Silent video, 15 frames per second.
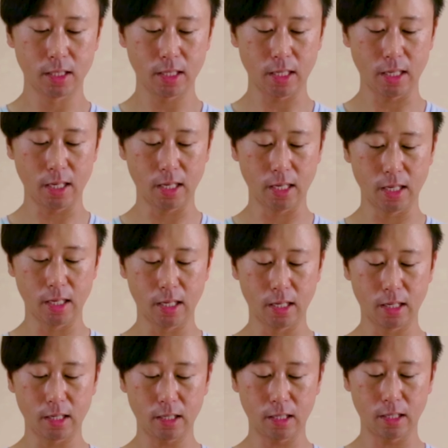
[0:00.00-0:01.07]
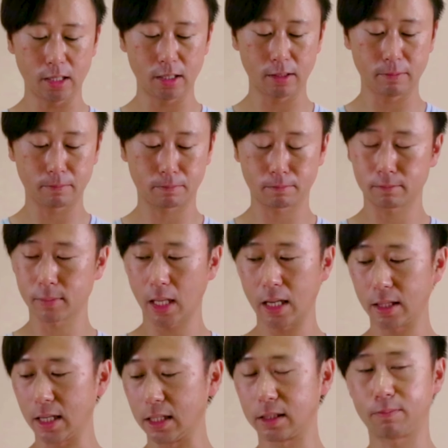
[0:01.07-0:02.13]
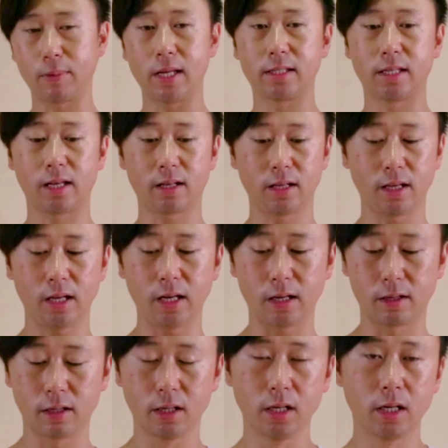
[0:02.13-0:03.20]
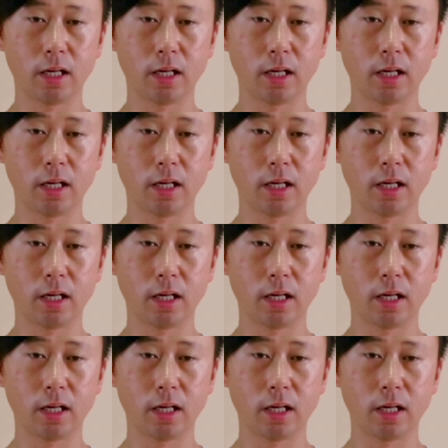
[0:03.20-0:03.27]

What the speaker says: and that's basically it.